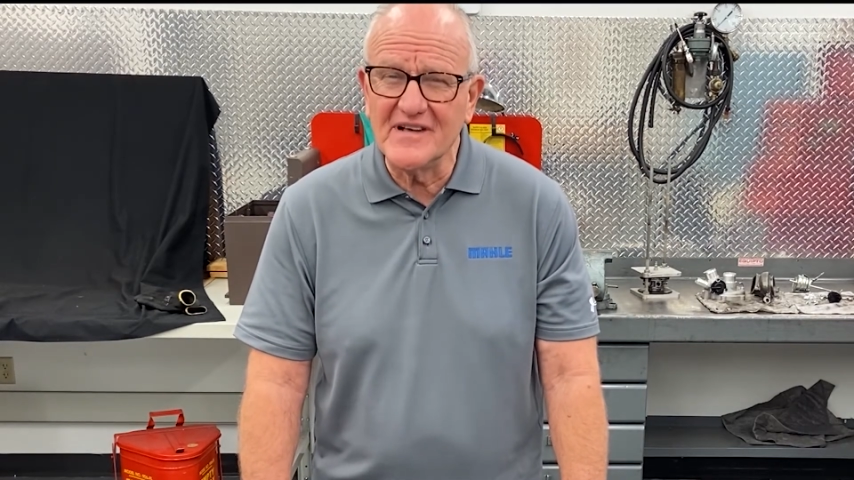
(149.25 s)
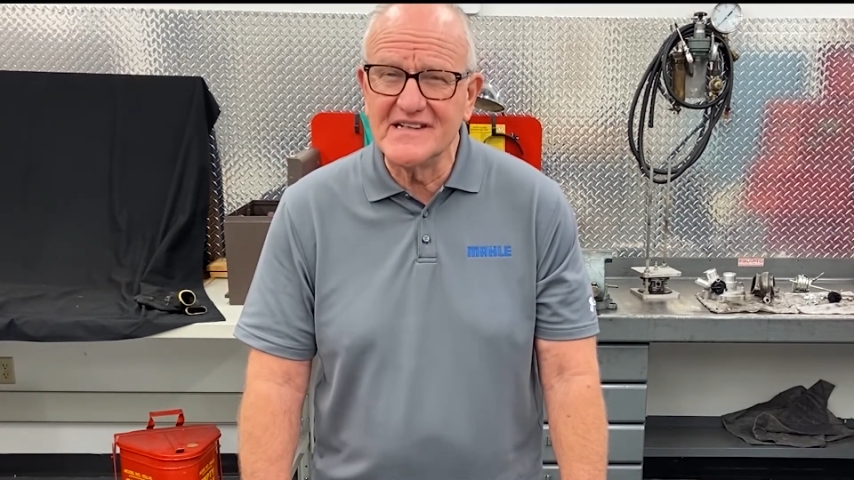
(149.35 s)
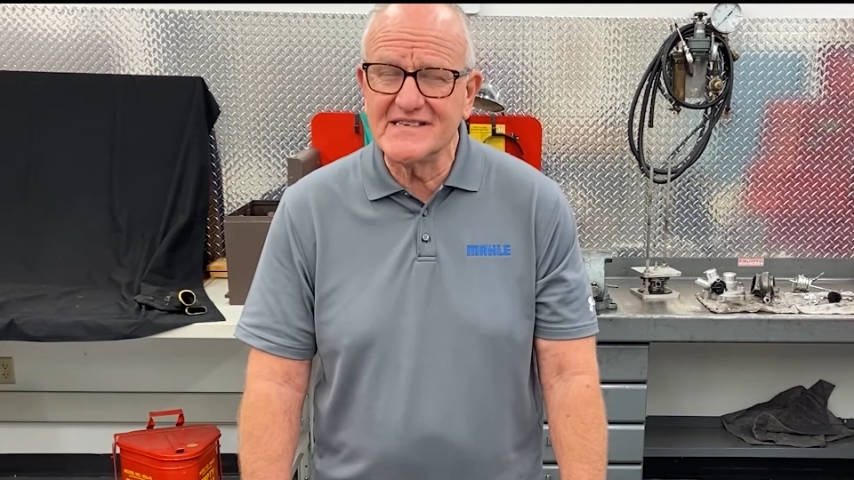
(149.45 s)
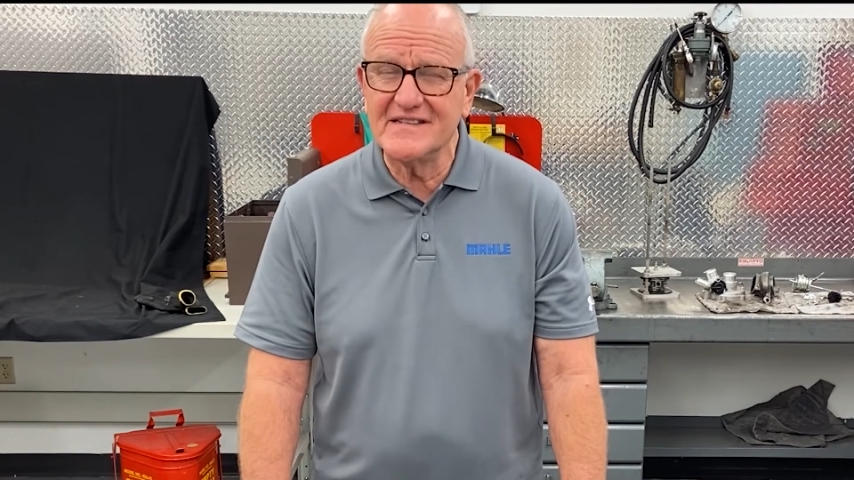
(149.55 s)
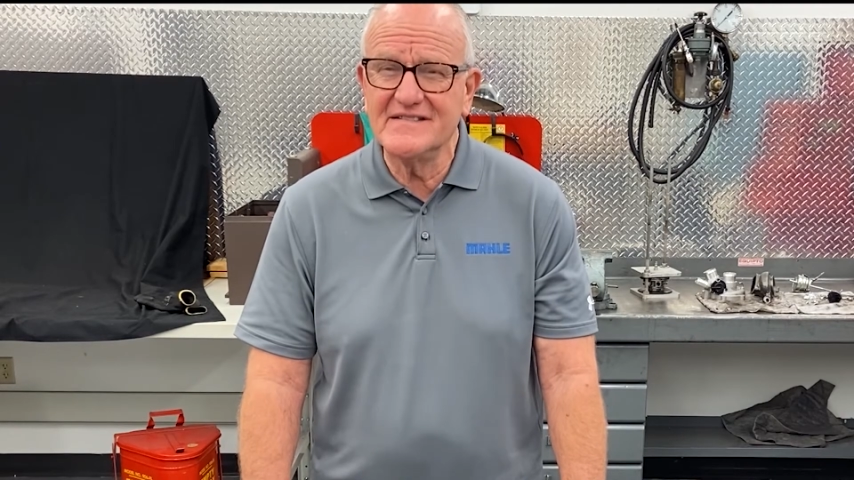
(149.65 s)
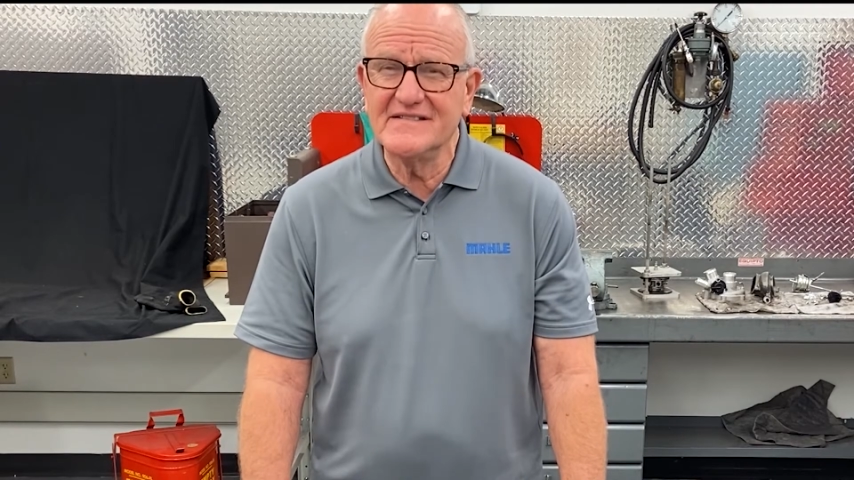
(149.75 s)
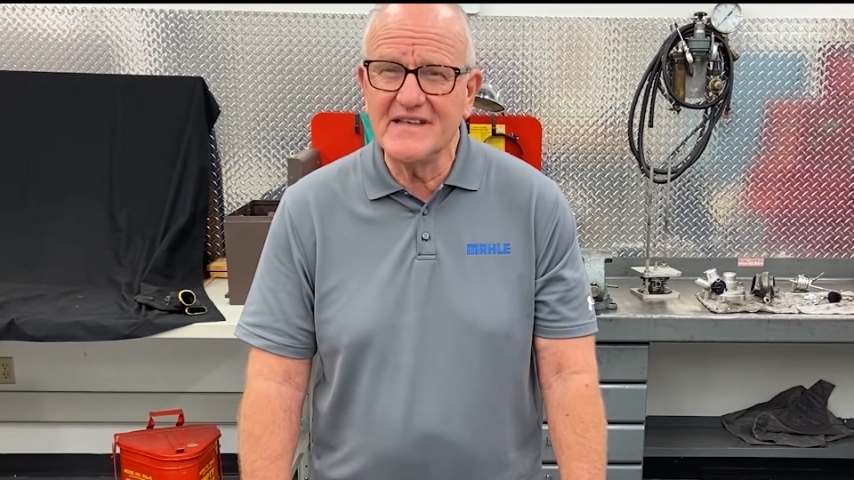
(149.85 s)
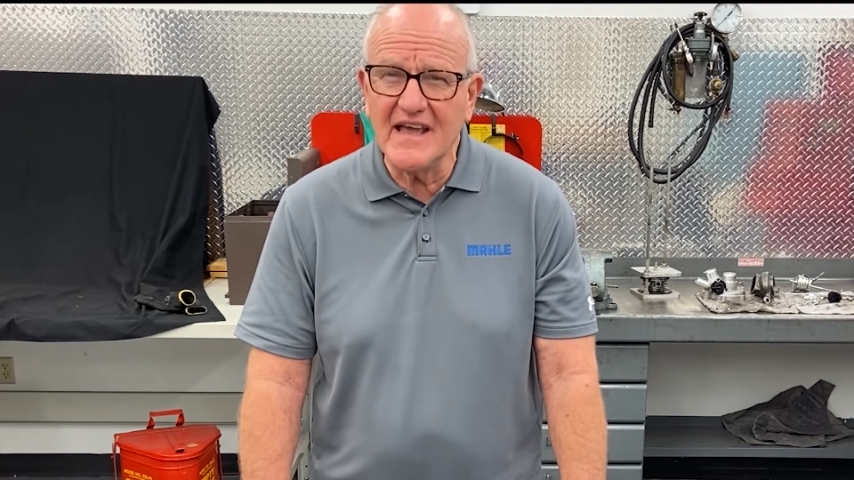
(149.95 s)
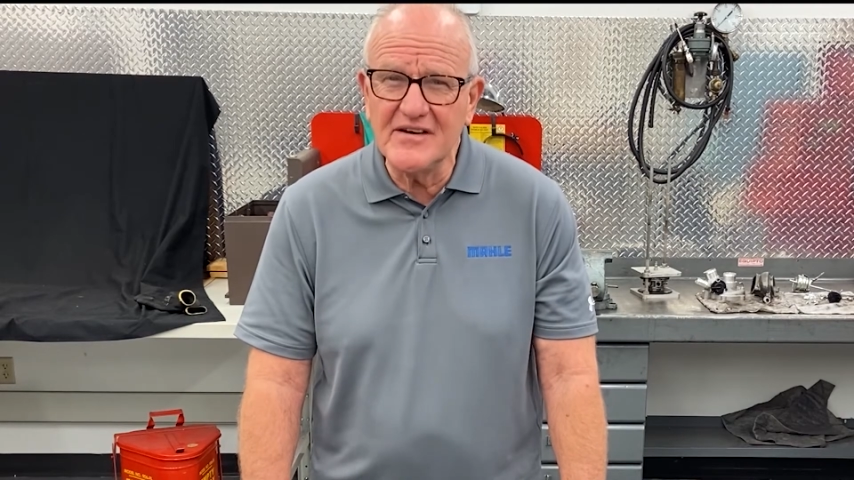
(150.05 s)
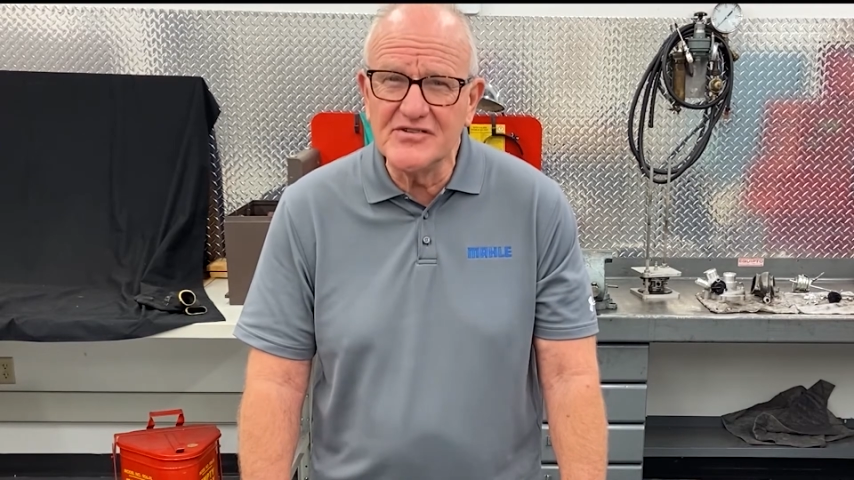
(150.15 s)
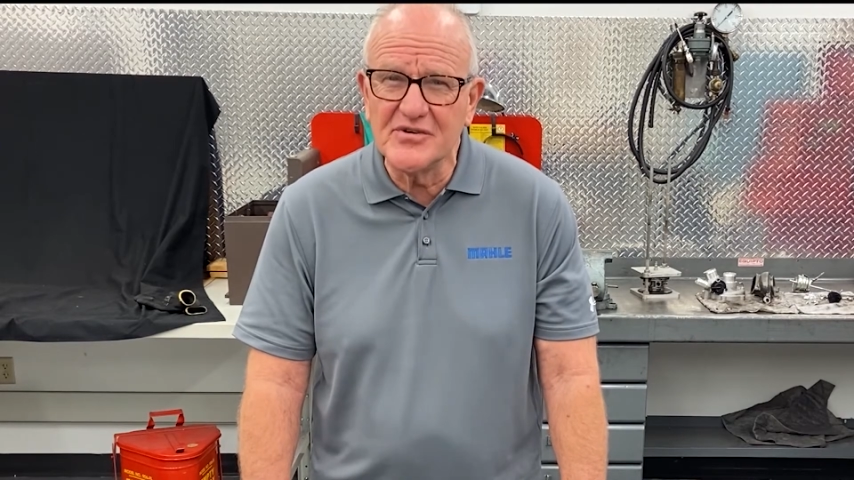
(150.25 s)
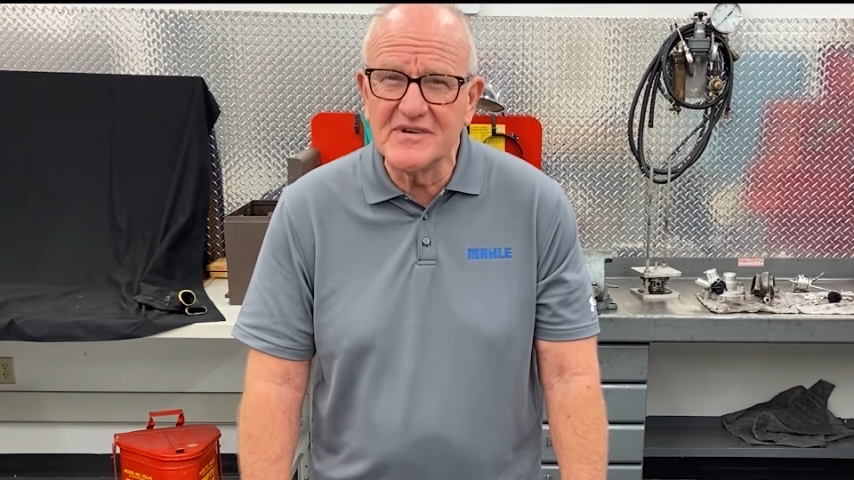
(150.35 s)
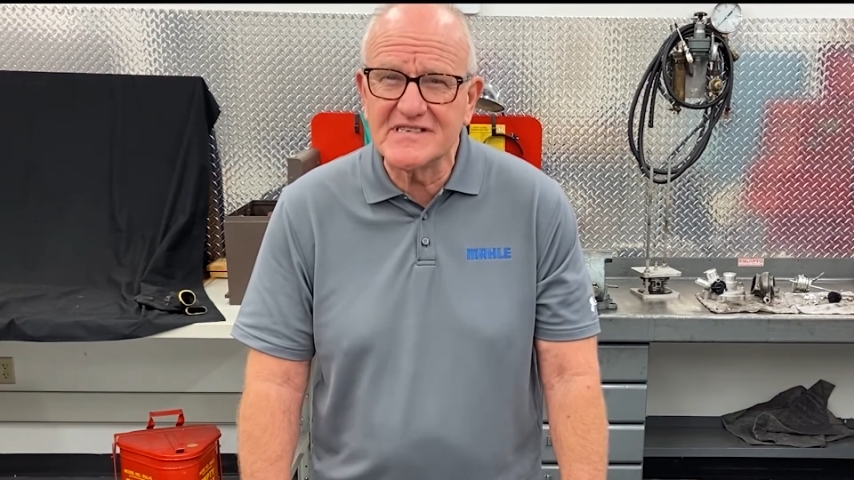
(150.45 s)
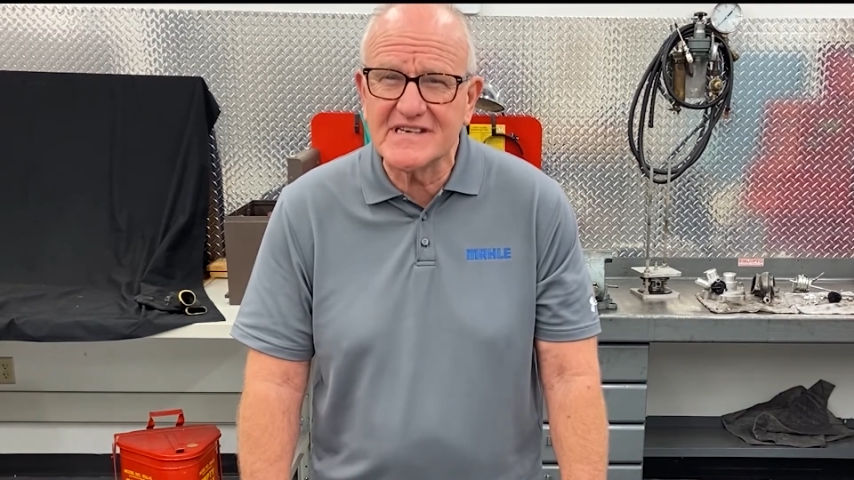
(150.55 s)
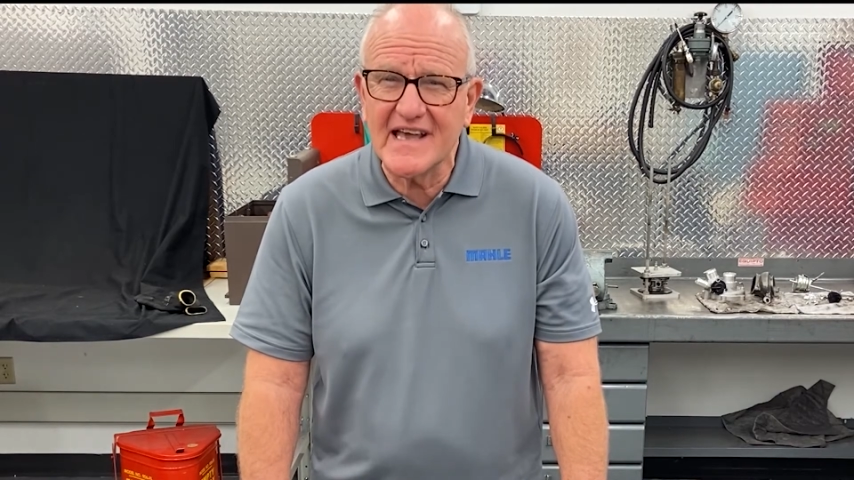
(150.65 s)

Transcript: It's a dangerous